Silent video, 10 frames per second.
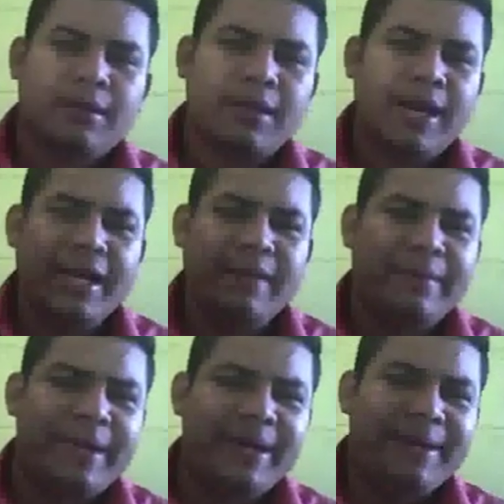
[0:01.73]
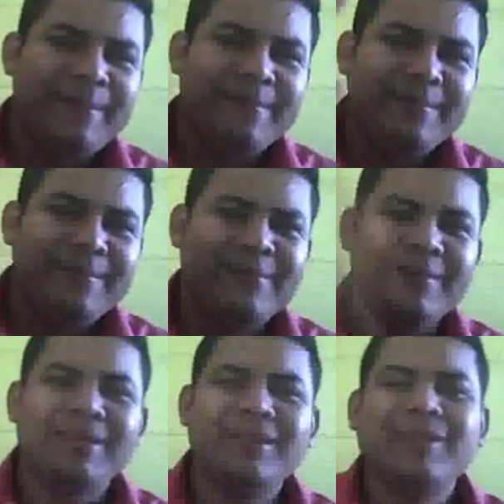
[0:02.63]
Hi everybody.
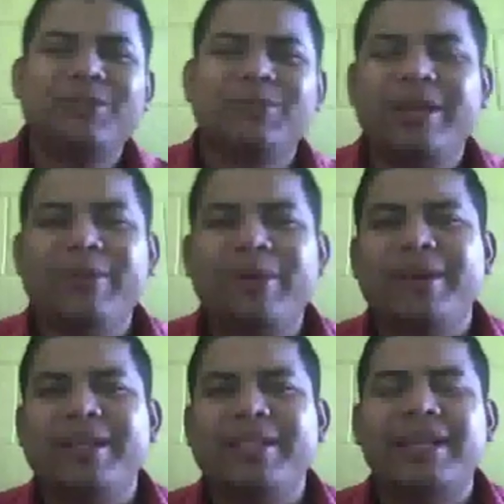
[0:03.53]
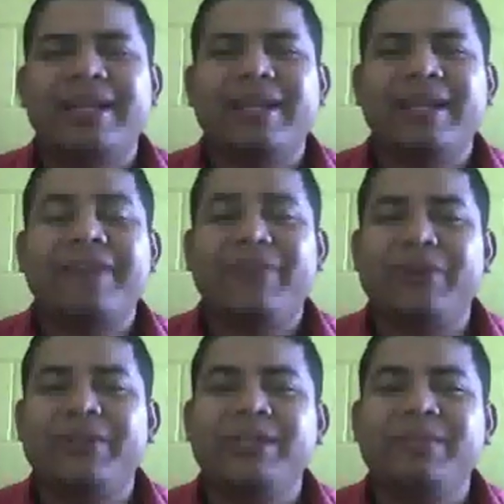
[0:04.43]
Today we're going to study a
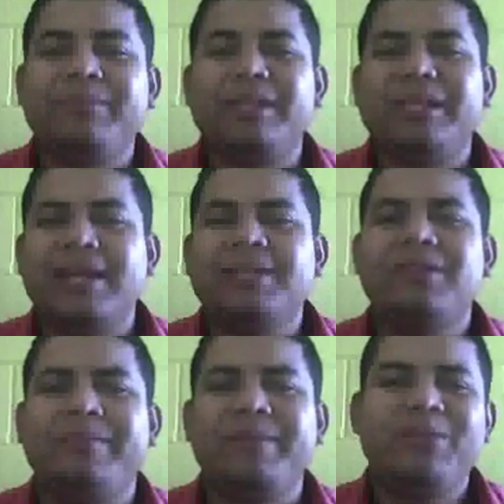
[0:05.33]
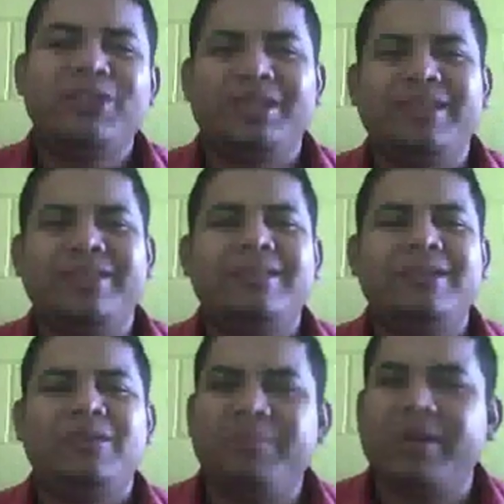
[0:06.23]
very simple and nice topic, which is the
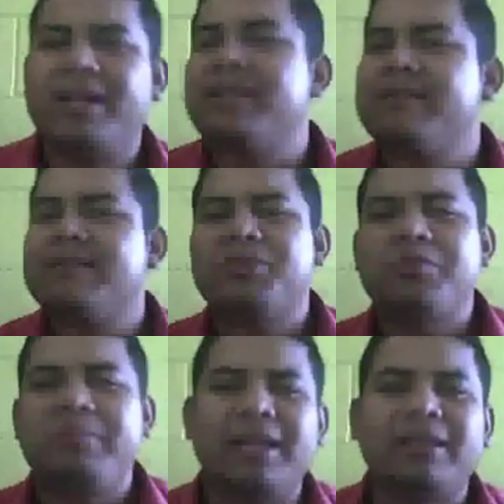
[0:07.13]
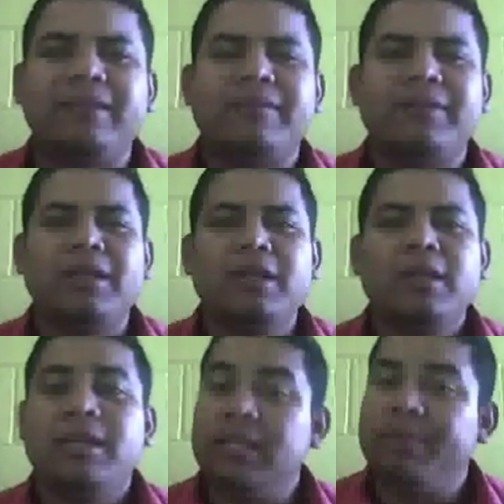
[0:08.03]
comparatives and superlatives.
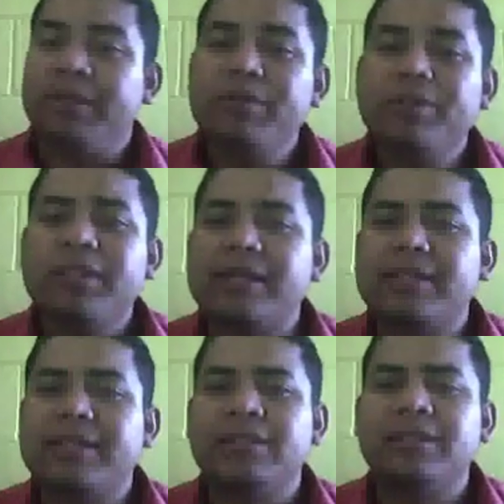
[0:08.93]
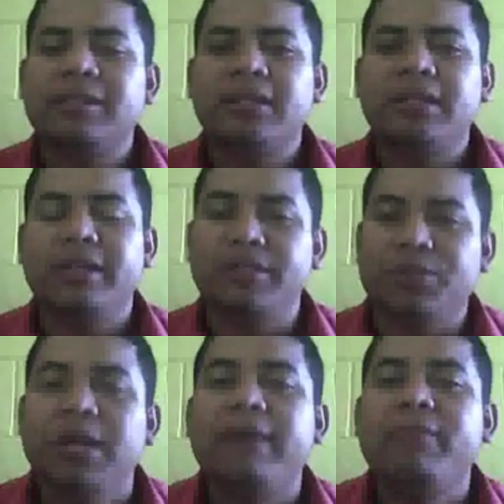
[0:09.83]
In the previous classes, you
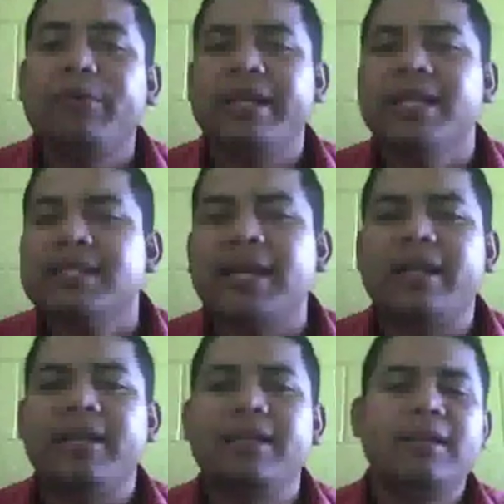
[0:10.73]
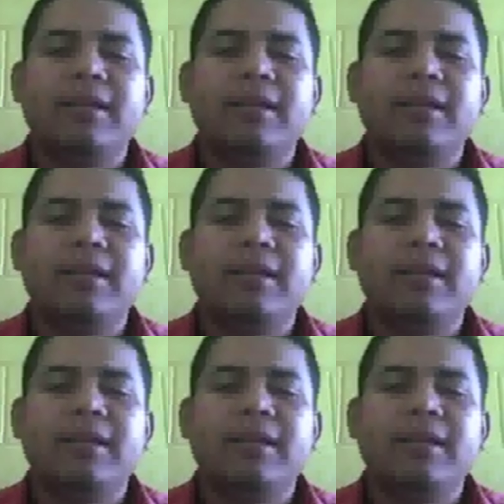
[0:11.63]
have already studied